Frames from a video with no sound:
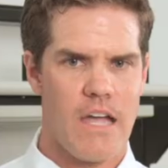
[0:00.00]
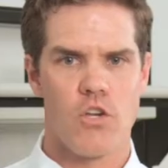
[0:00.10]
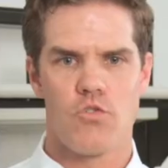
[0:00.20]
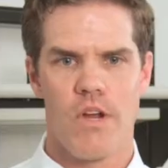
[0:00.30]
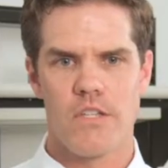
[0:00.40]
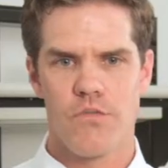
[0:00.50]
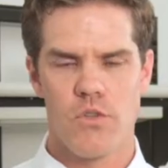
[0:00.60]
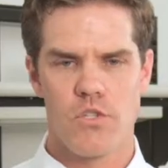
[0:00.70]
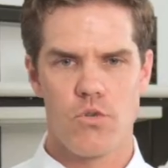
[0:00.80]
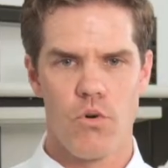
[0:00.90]
I can transfer
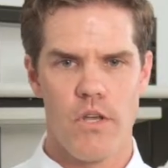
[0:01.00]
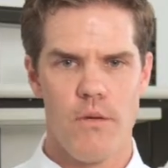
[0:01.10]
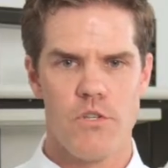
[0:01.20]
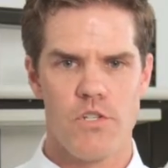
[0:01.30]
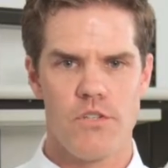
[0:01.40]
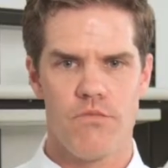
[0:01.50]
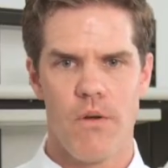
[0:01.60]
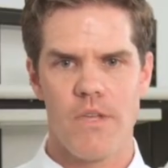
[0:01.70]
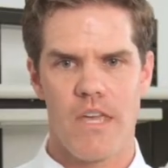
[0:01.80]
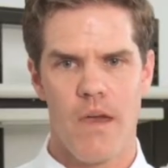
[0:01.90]
the stored images
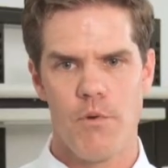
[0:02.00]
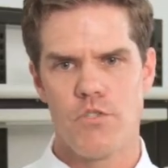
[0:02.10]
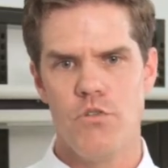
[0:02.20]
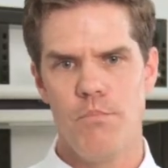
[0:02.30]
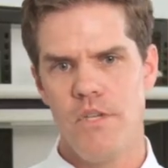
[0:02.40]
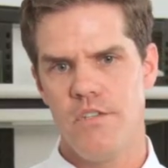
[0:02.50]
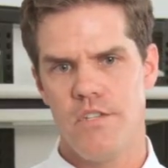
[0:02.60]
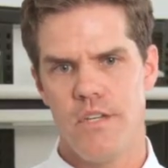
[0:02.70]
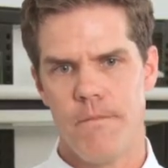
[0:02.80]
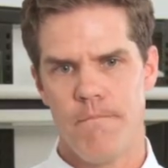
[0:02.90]
from the camera to the
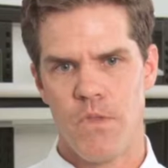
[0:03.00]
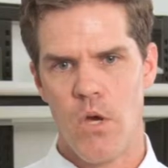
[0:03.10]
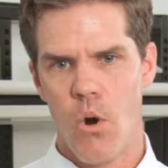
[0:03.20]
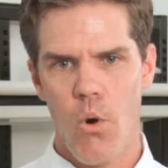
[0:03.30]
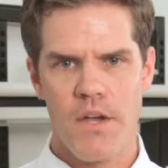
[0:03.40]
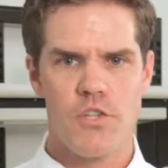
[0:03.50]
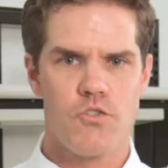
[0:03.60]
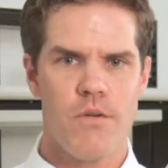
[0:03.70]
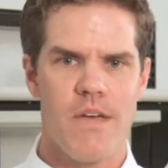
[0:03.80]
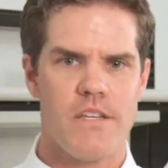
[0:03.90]
PC, or I can
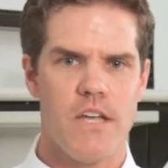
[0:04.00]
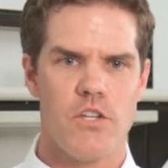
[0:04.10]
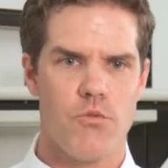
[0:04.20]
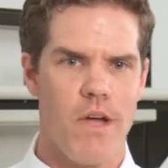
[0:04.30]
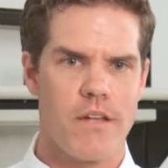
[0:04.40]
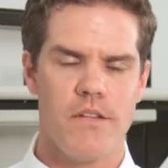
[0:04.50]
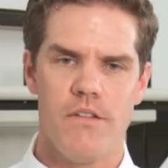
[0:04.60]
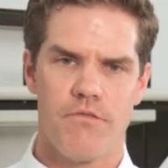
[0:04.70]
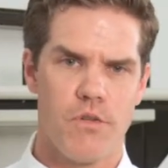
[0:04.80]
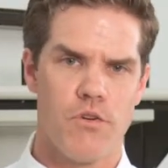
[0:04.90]
stream that data directly
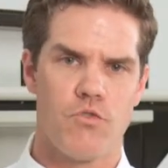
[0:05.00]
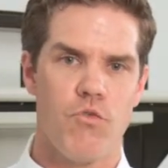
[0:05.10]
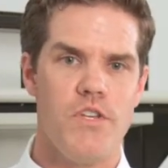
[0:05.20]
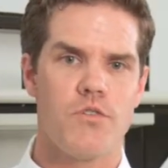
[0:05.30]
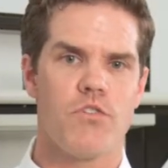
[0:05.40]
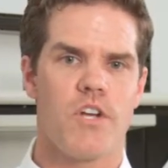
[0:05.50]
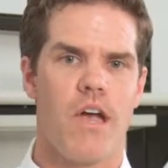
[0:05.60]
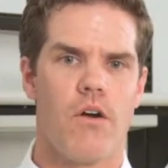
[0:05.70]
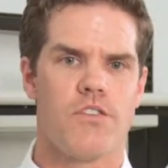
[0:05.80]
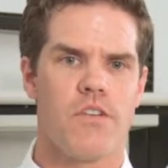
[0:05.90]
to FLIR's Research
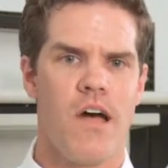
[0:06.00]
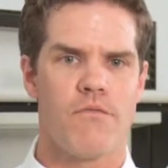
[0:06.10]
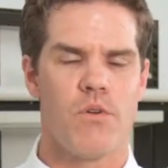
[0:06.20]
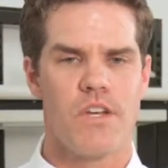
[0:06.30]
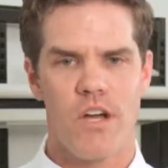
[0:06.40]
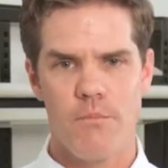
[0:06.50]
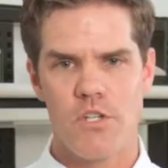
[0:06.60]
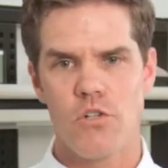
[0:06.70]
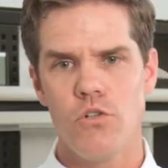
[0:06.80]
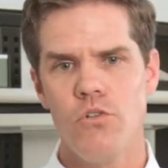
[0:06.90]
IR software that comes
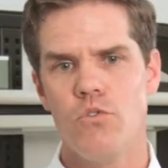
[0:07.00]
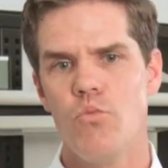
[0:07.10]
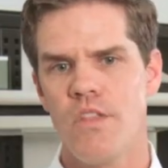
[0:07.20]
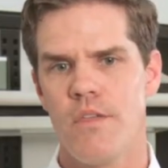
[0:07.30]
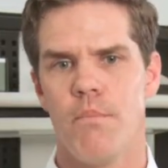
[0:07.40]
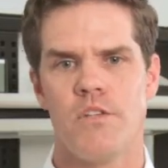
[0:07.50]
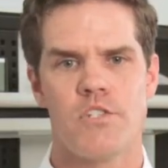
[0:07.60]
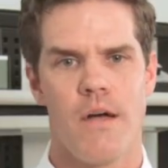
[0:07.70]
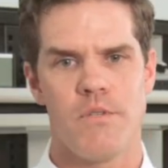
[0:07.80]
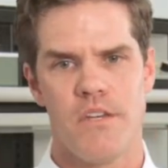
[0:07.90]
included with the
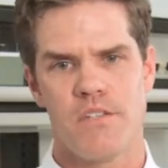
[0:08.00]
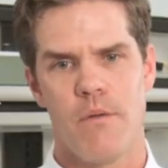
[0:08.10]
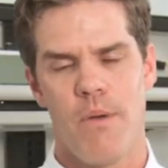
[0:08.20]
Benchtop Test Kit